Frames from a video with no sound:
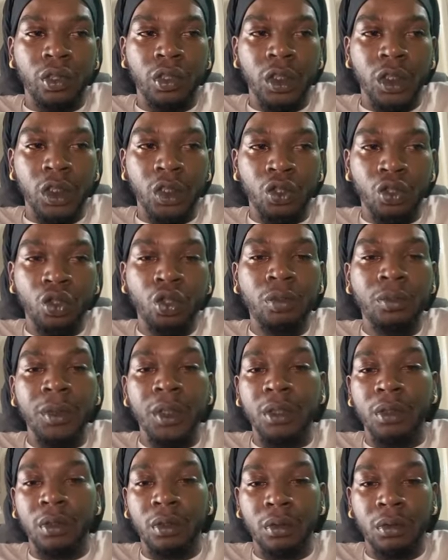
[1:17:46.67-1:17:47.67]
the
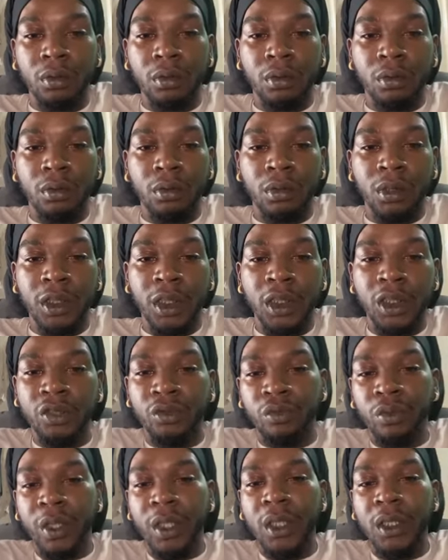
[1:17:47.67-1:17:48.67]
human that
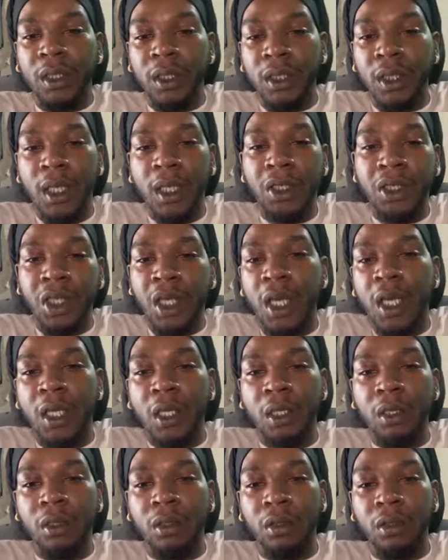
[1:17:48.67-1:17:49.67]
is raising that child.
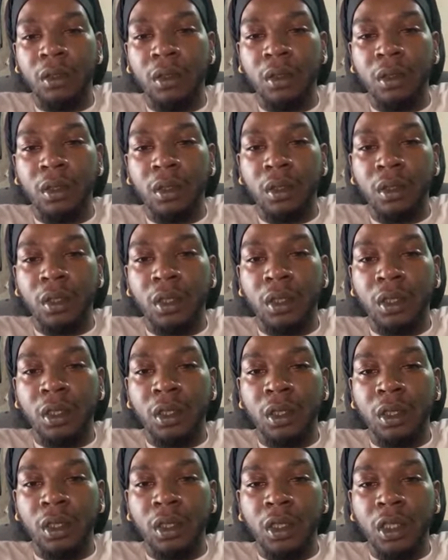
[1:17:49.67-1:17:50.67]

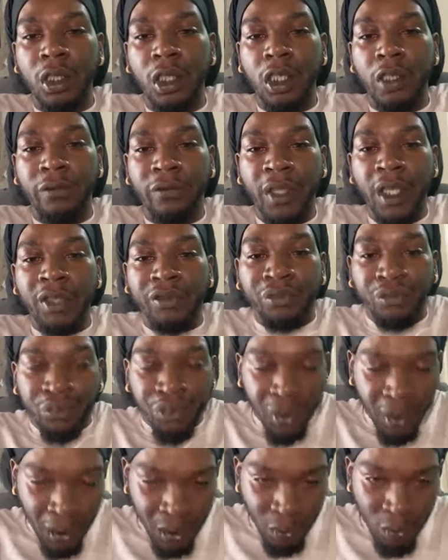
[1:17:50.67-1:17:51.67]
If they
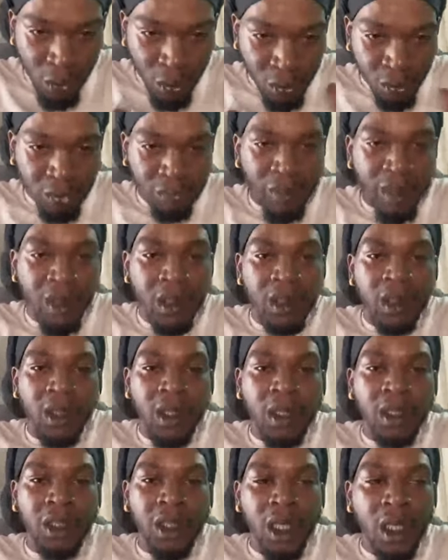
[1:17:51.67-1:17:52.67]
really want to raise
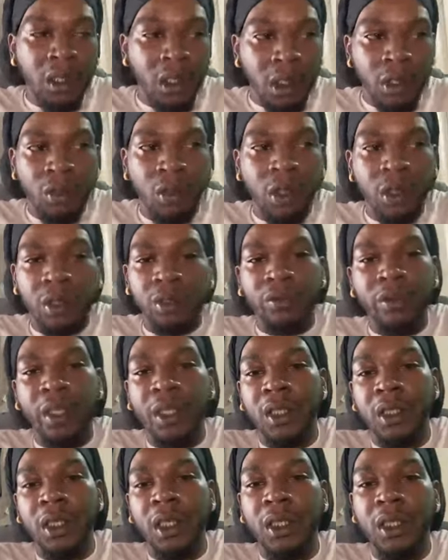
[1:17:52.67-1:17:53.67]
that child, they're going to
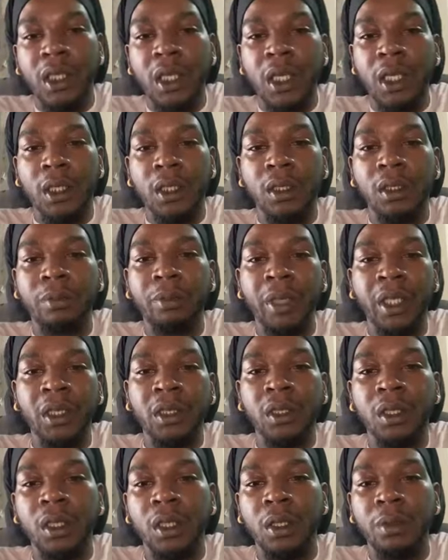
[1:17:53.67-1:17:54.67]
raise that child to the
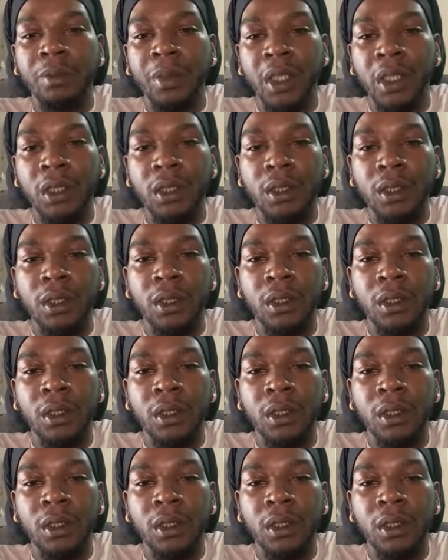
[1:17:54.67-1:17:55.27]
best of their ability.